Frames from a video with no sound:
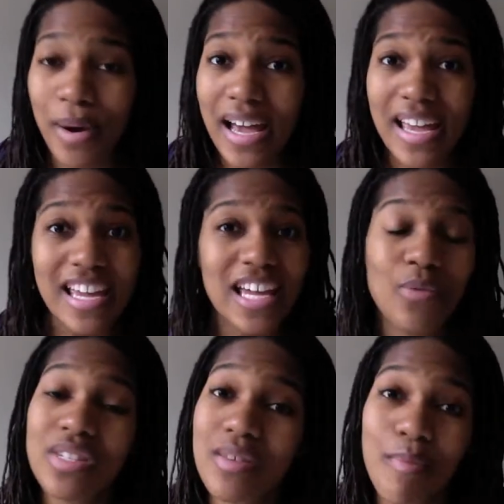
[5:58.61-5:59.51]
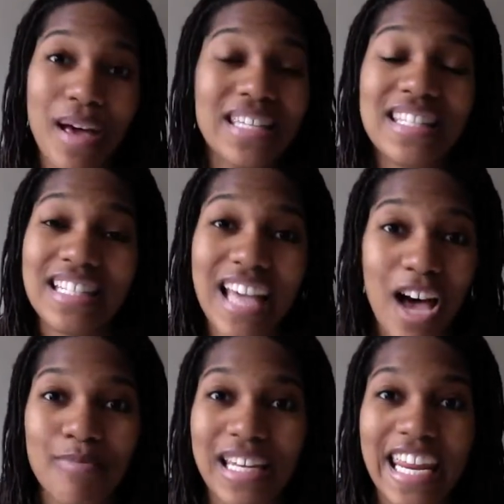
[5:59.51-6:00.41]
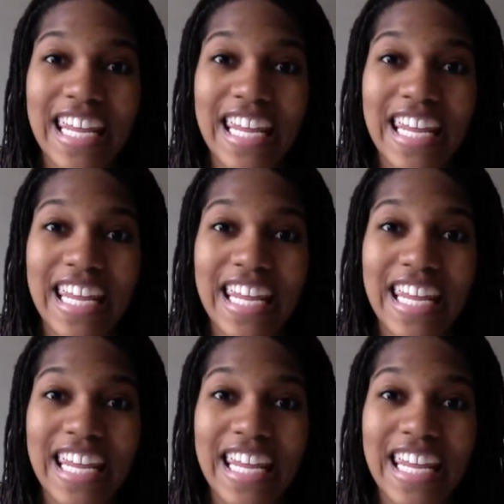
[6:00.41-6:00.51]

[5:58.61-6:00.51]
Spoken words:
but it was the best thing to happen.